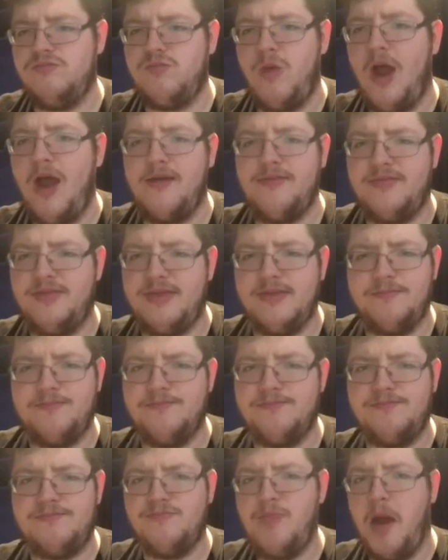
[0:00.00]
Wherever the
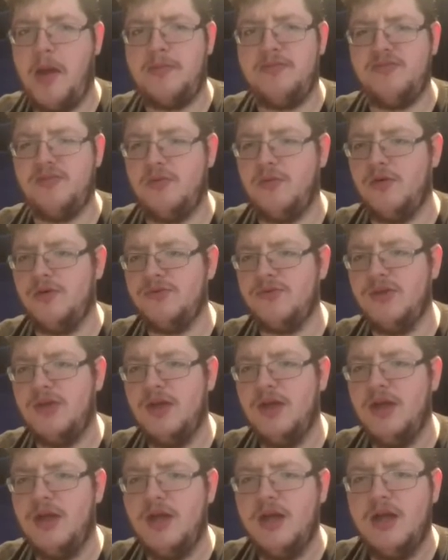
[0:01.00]
pay-per-view was.
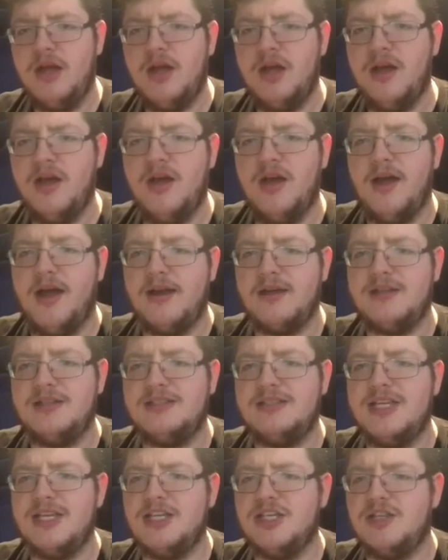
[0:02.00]
And
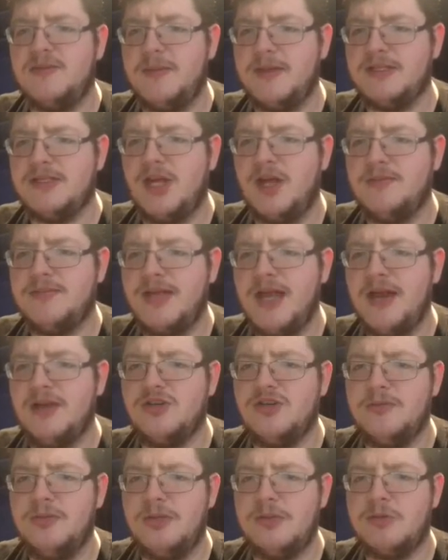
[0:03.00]
considered to be his
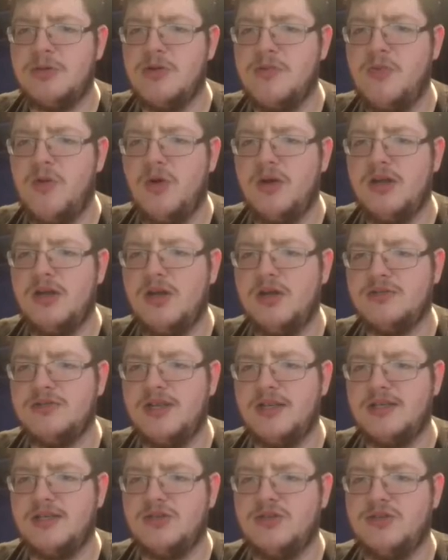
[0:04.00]
hometown. WWE reportedly
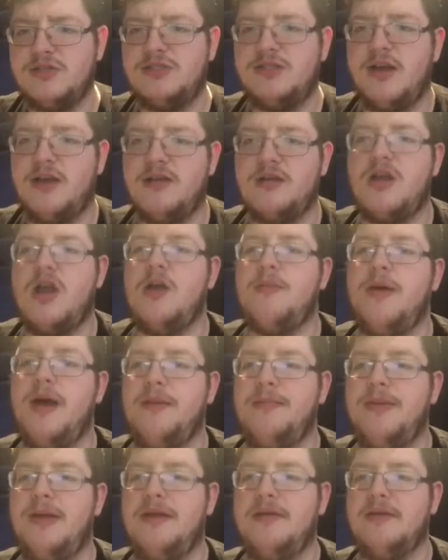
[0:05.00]
contacted Chris Jericho
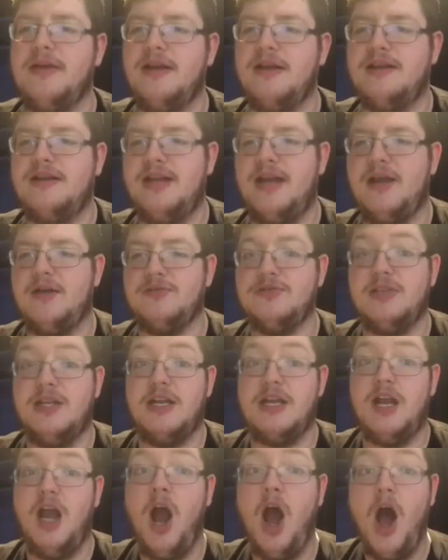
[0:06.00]
about appearing at
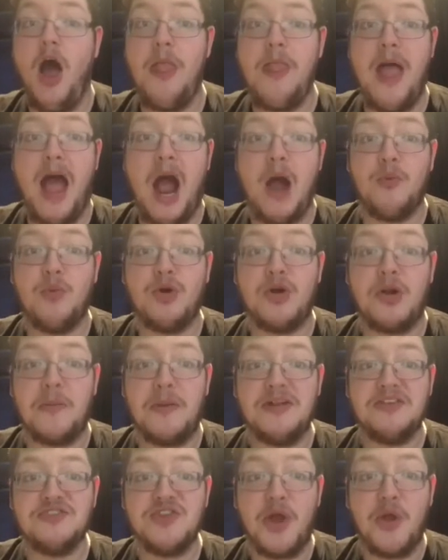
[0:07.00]
TLC. That would have
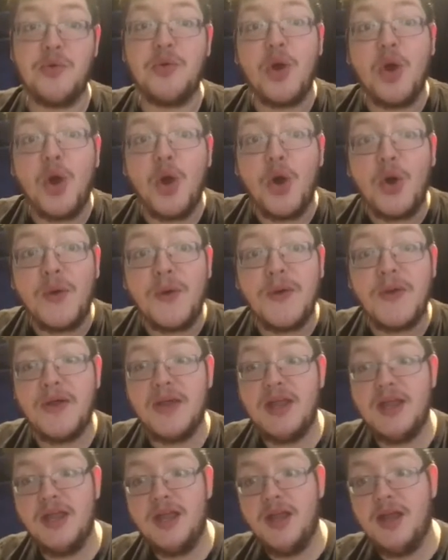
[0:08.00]
been so good.
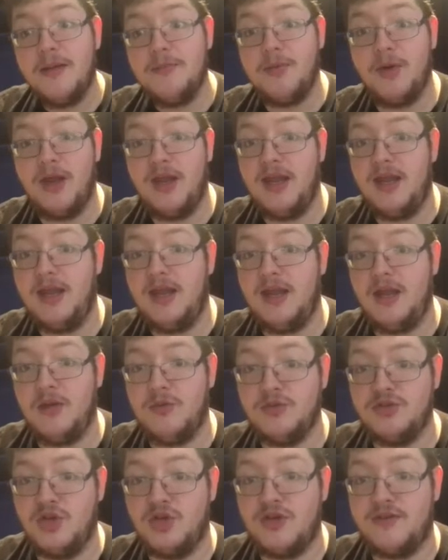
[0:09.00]
But he
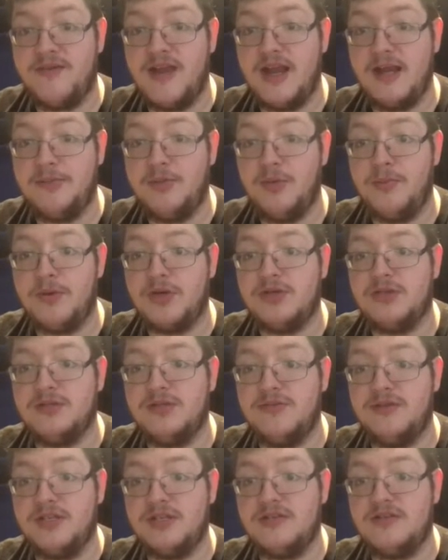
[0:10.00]
was unavailable because
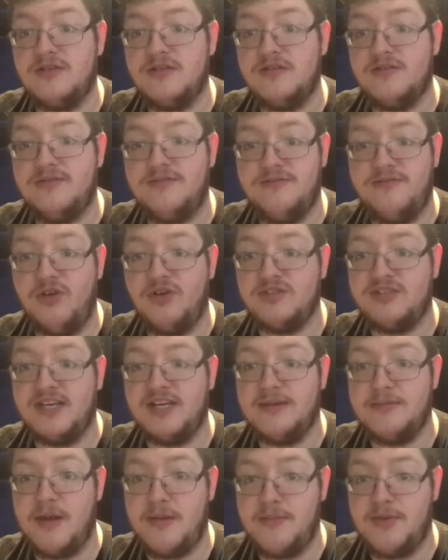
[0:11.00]
of his Fozzy
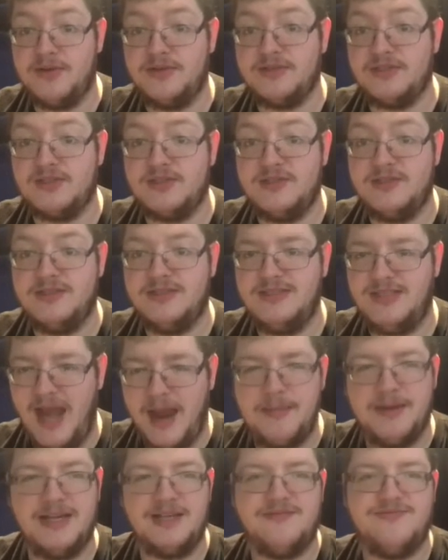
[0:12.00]
commitments.
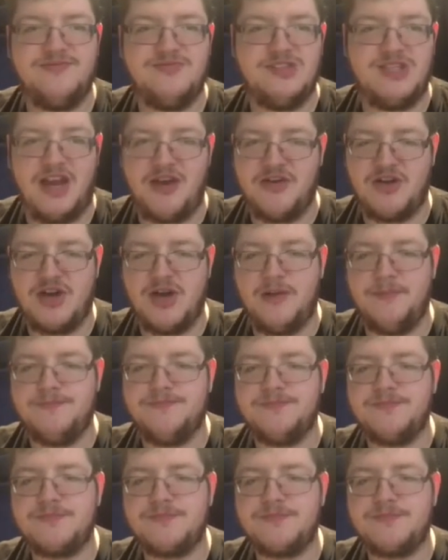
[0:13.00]
Damn it, Jericho.